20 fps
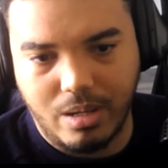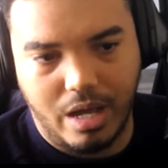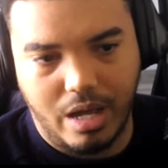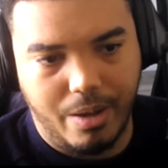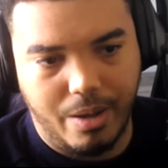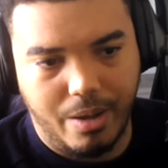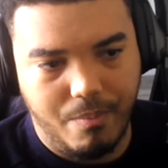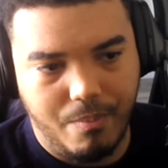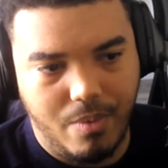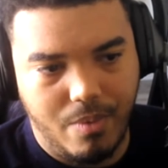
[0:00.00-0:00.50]

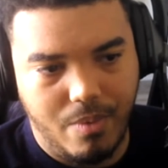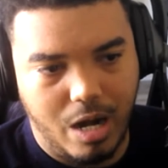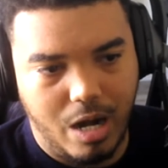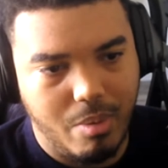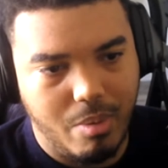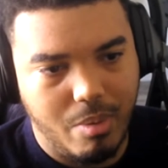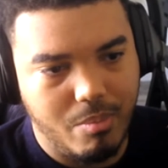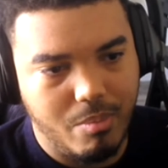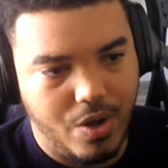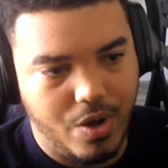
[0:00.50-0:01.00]
I
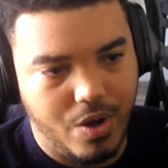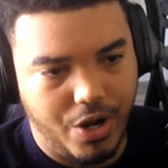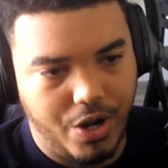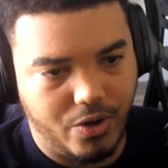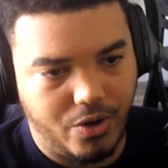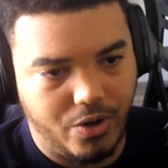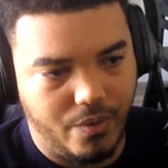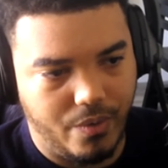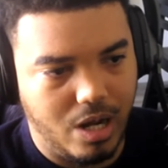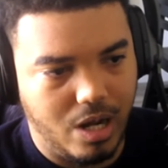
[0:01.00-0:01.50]
remember
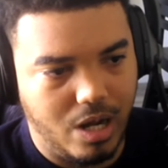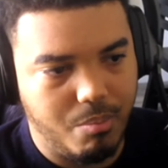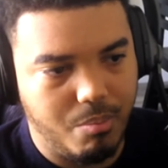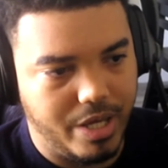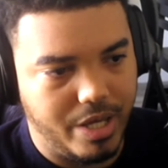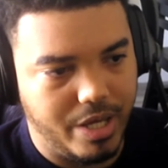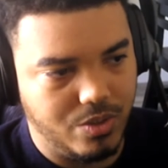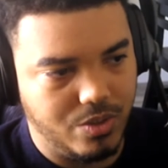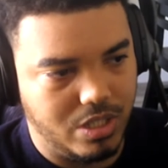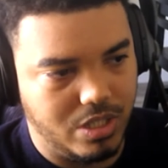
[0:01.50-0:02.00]
growing up, I
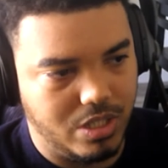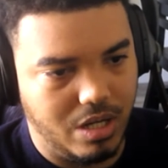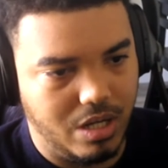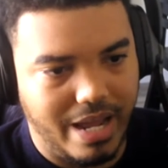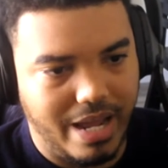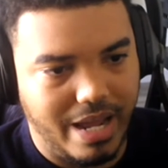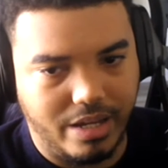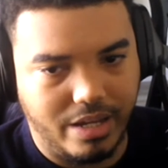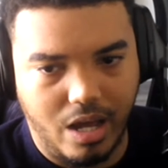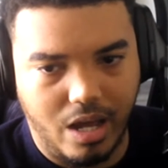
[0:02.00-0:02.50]
used to
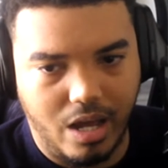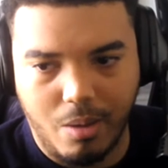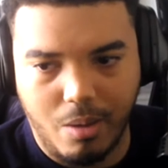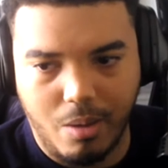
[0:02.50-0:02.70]
like